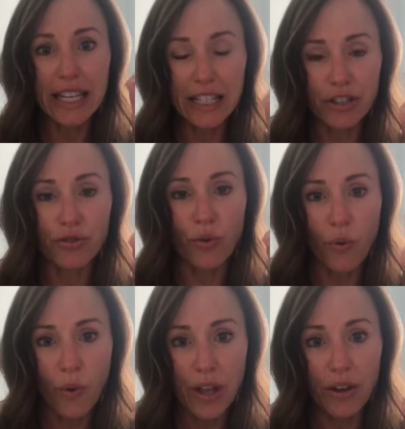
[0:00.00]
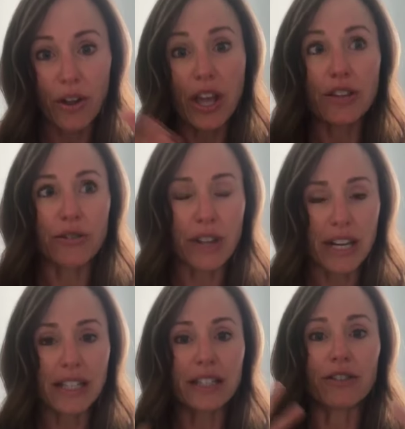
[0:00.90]
essential oil so that it
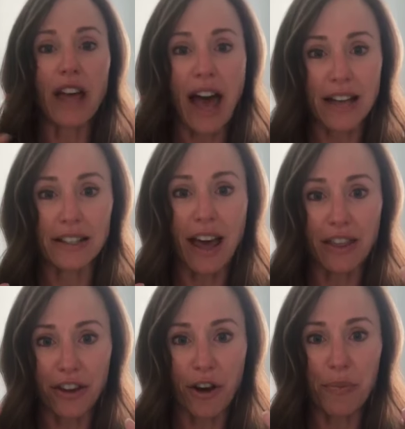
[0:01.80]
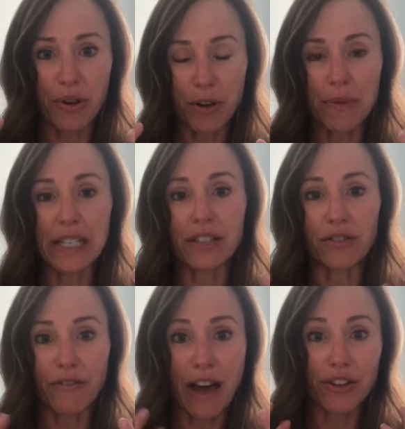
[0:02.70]
still has that therapeutic medicinal
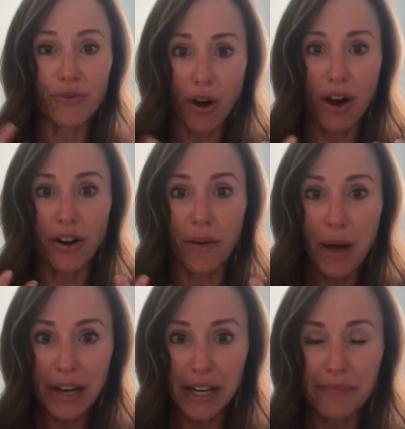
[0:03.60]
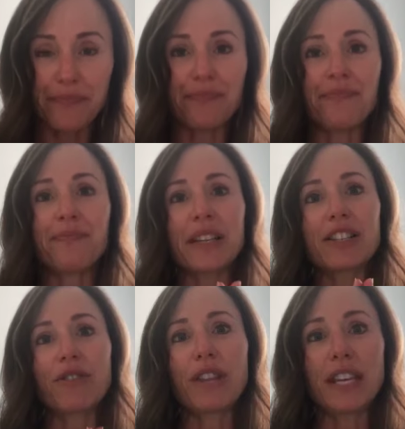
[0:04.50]
value on our body.
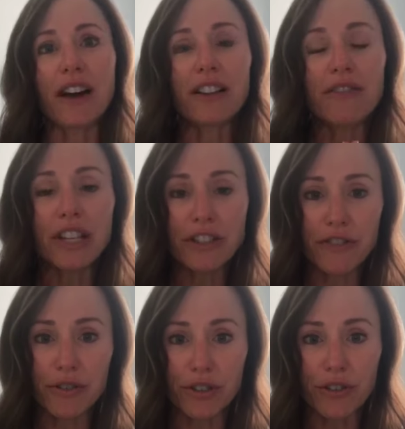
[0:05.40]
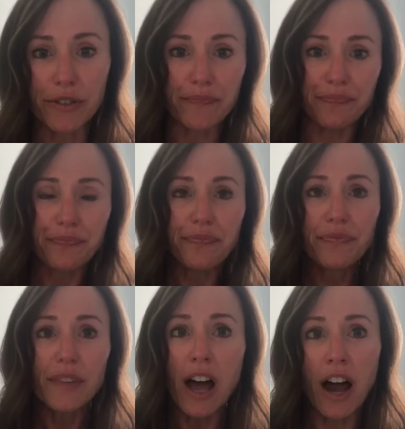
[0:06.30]
So the Young Living diffusers
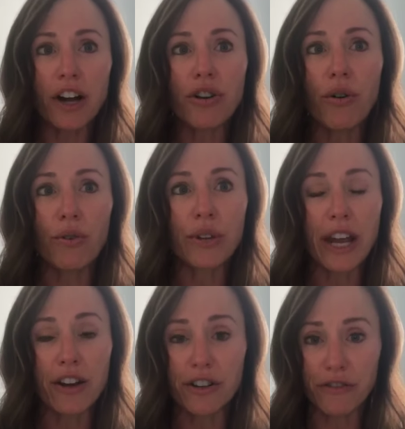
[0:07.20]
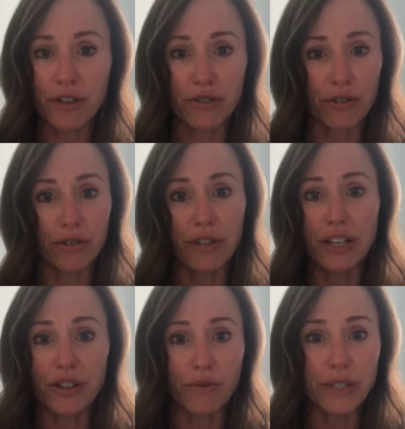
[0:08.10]
are cold air diffusers, so they
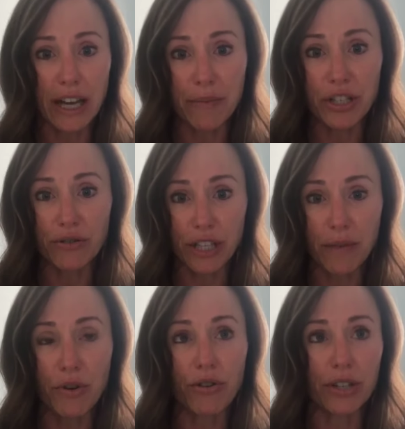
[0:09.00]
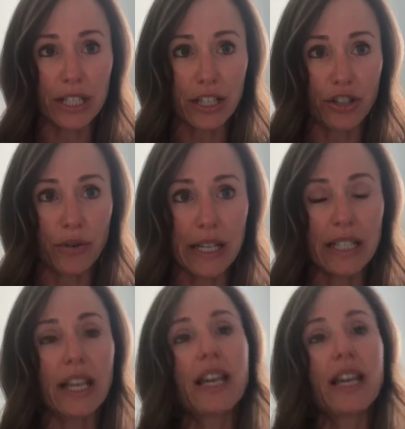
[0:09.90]
don't damage those chemical constituents.